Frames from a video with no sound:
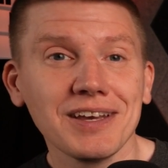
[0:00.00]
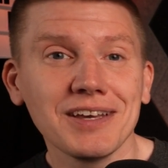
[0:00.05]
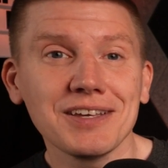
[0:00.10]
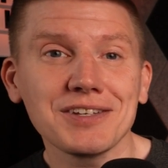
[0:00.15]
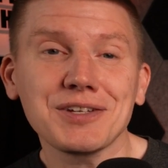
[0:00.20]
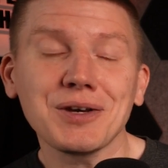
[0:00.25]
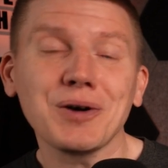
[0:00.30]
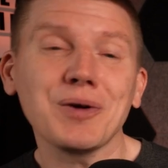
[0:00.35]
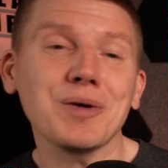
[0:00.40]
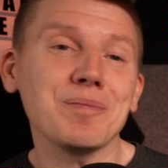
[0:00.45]

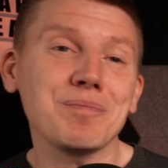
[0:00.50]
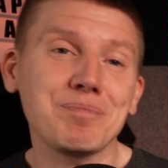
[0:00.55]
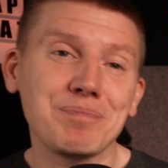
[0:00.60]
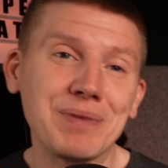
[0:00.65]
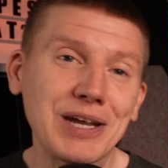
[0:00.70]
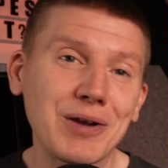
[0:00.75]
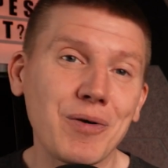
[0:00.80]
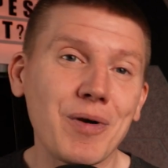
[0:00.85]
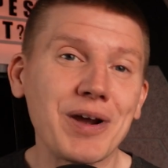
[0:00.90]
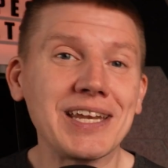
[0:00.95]
So,
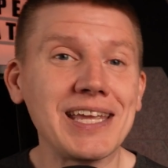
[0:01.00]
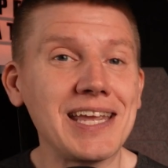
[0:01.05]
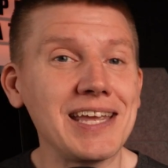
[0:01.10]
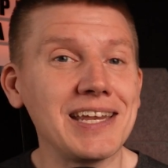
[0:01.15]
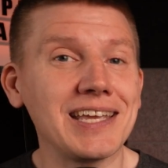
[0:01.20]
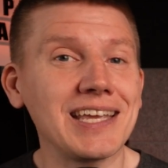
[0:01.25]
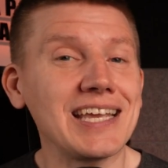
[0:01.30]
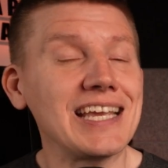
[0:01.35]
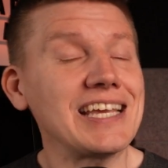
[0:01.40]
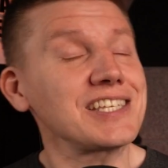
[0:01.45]
Bitcoin
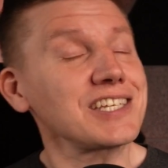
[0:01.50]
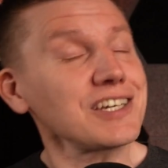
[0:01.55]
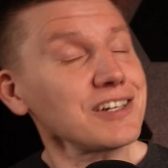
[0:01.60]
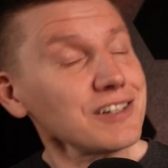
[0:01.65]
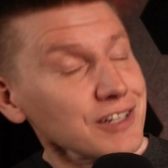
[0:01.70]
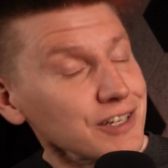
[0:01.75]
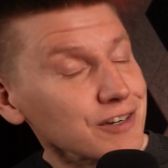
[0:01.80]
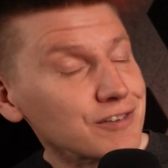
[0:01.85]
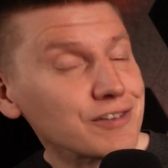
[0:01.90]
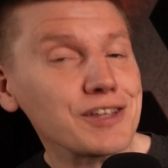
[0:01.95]
heating is
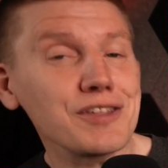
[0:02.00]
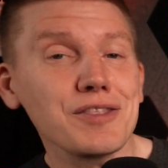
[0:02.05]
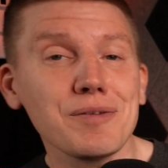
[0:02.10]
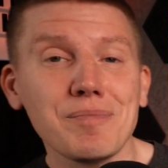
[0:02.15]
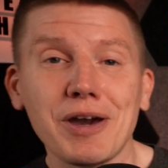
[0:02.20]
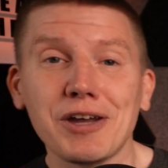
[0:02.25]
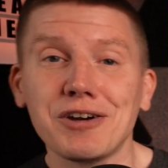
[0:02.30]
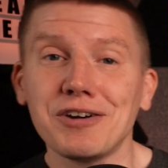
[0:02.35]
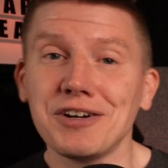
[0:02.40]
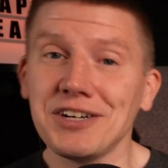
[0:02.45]
clearly the
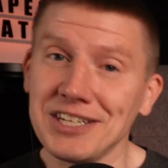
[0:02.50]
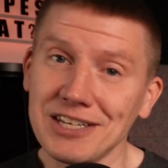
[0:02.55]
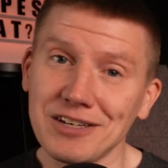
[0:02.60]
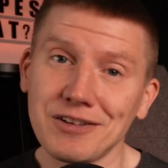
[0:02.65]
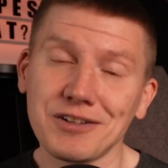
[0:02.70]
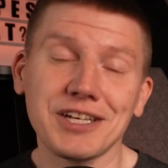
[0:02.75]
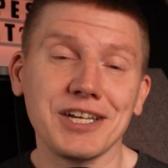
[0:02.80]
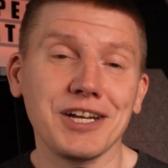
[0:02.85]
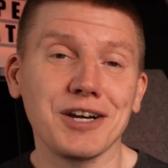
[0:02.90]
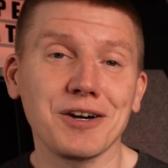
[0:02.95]
better
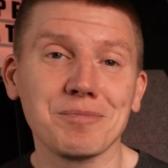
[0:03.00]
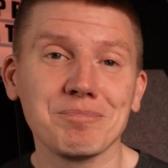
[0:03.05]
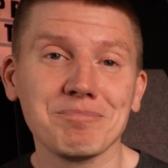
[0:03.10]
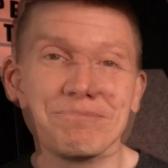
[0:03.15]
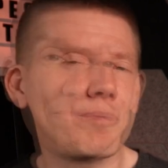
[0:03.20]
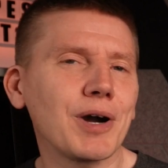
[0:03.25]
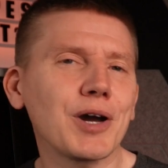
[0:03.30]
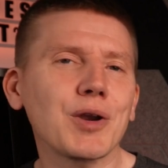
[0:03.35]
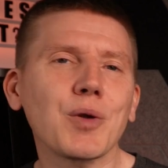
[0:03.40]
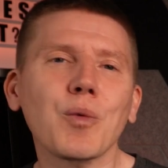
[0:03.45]
deal here.
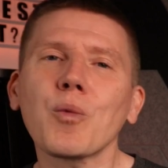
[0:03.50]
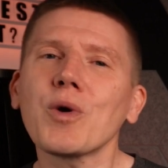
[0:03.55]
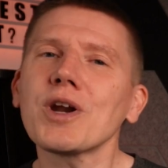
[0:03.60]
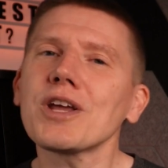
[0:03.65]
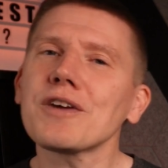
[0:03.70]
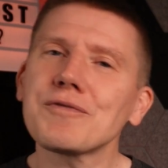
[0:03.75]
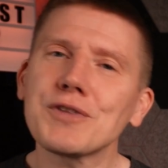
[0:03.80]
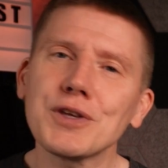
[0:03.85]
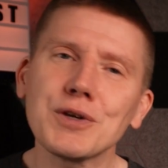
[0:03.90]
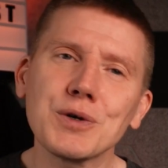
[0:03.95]
But what
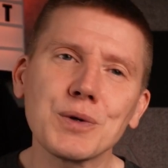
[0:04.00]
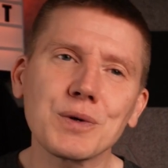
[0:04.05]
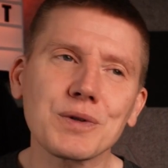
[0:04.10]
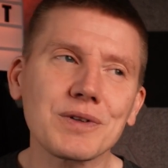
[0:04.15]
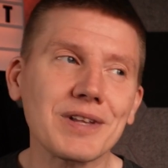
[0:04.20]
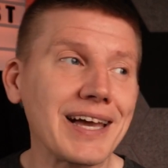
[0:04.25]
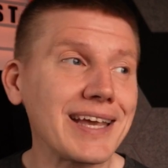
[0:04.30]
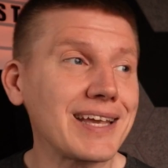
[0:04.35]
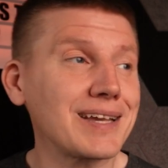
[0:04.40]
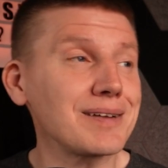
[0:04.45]
if you,
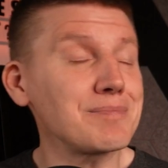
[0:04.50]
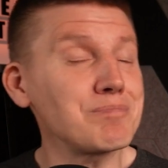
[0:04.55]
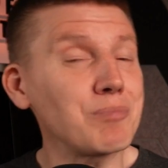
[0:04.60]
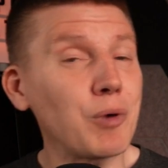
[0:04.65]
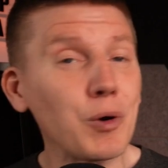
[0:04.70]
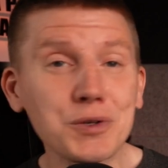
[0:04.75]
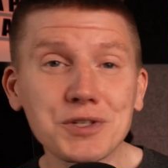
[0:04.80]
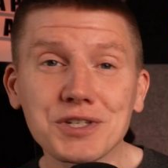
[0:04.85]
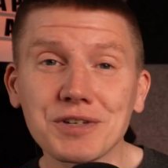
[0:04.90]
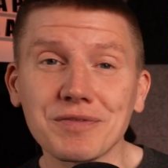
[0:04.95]
like
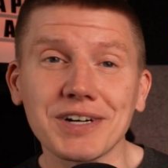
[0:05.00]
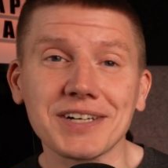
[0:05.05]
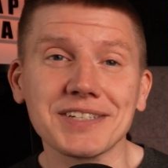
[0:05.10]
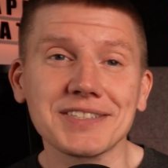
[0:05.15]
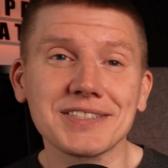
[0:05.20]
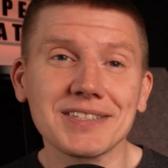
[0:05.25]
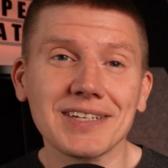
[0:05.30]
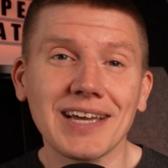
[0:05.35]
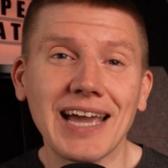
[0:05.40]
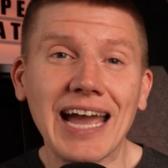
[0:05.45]
most of
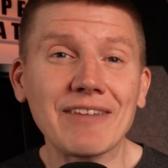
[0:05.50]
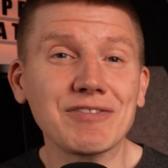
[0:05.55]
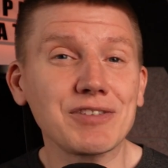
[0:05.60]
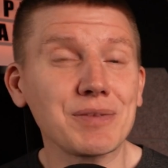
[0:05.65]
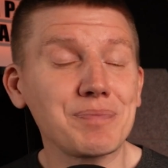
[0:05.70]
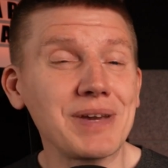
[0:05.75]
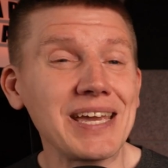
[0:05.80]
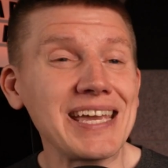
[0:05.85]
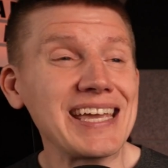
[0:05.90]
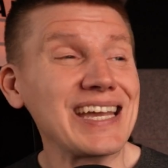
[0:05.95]
us, have to
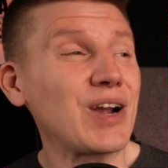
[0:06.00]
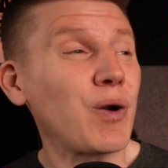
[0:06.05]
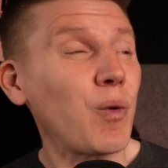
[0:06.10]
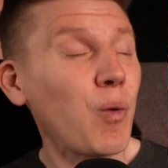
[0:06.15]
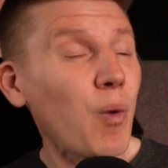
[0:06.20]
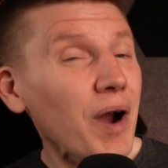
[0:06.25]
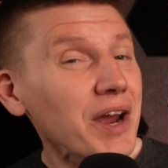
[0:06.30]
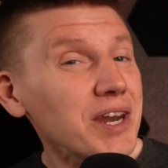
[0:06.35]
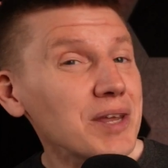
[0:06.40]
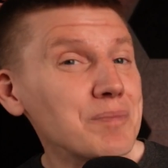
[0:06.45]
pay
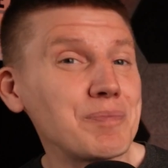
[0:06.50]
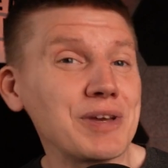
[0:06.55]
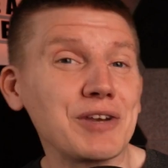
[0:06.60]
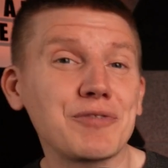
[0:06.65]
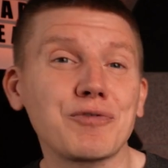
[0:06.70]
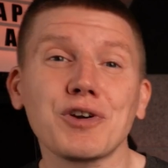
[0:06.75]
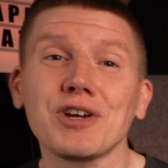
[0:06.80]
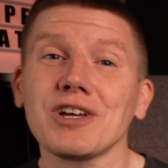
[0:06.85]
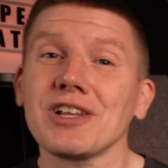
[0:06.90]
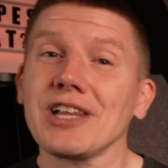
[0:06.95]
quite a bit
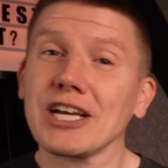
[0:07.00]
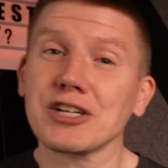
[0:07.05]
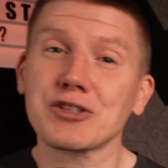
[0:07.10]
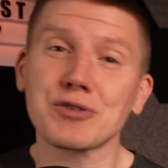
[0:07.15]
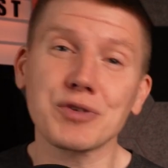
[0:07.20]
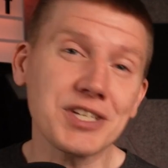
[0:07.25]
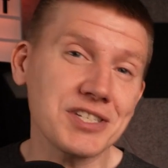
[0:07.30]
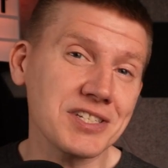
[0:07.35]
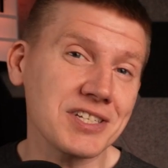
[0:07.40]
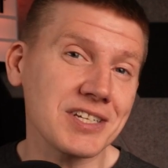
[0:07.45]
for
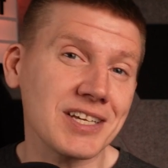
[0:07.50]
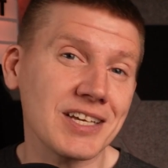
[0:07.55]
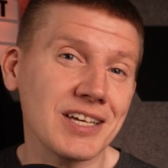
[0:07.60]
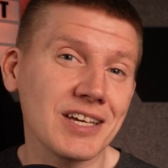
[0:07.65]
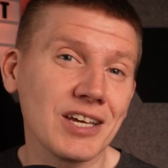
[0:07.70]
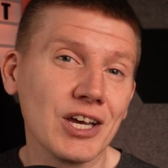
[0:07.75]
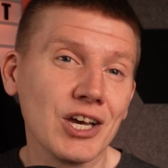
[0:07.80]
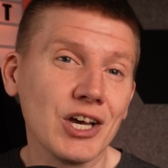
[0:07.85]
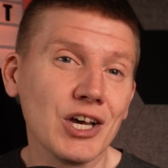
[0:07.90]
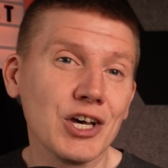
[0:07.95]
electricity,
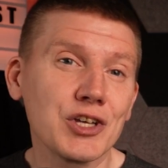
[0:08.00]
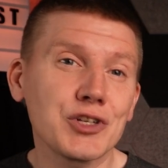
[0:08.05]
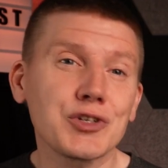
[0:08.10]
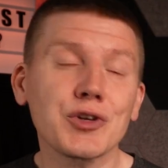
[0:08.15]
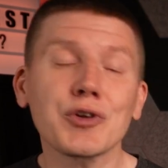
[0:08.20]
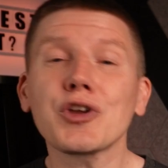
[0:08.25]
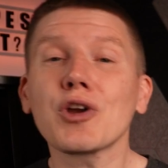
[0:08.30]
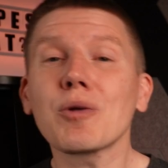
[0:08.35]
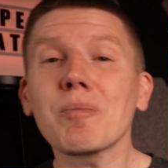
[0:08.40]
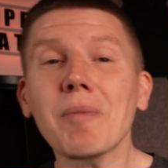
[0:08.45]

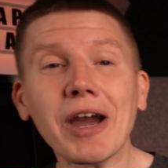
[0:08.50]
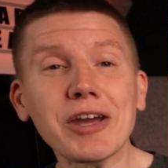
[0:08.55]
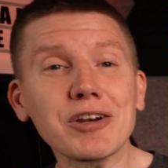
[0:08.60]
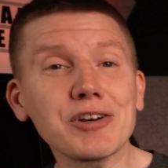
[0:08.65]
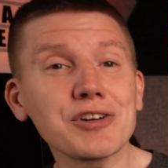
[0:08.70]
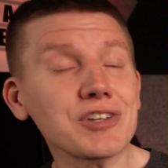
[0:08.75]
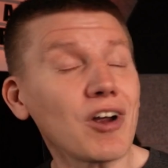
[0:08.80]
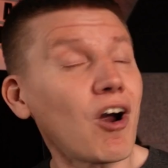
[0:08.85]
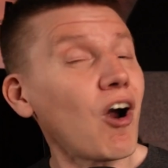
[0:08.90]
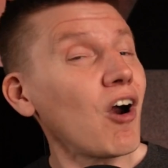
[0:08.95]
so your
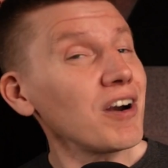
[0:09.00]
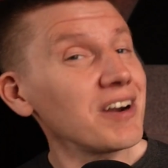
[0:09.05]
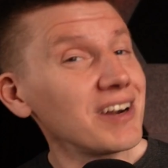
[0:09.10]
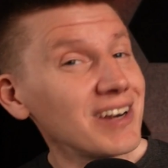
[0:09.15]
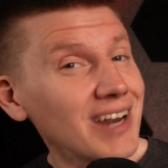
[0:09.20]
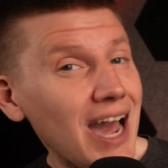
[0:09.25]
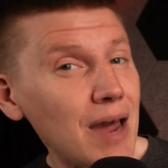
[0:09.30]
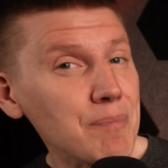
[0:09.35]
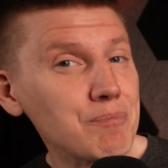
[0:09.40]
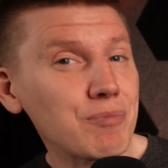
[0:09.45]
miners are
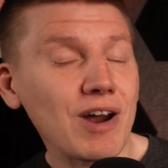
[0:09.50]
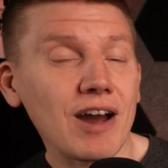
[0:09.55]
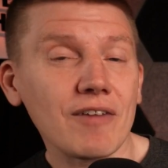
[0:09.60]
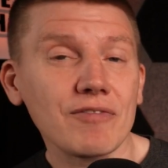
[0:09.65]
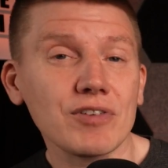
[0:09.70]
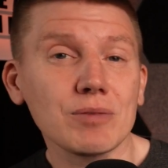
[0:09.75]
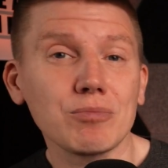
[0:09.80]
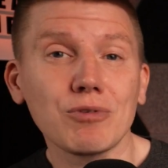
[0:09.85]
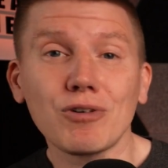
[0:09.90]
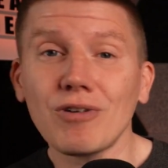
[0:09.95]
not
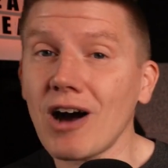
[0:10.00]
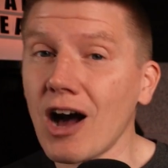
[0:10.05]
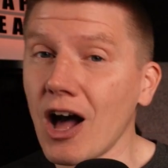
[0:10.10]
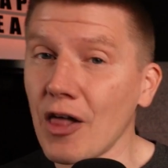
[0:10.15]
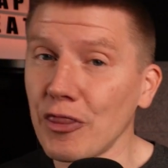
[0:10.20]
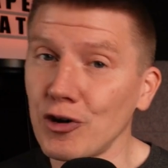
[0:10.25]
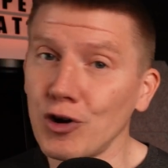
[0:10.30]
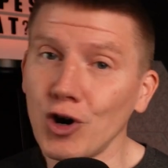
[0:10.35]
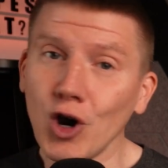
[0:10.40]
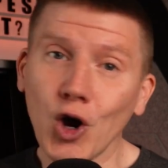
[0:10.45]
profitable
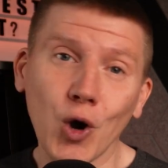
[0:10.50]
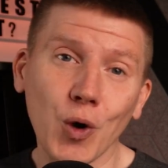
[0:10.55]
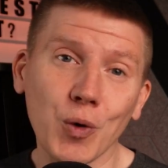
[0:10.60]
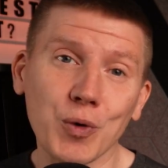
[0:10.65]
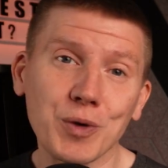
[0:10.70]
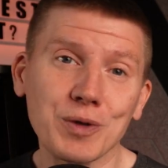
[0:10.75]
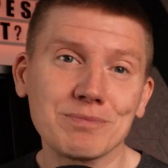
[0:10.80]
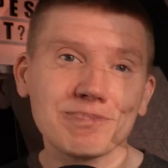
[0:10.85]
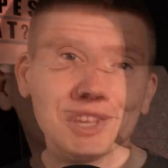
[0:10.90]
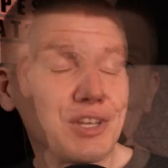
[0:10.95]
on their own?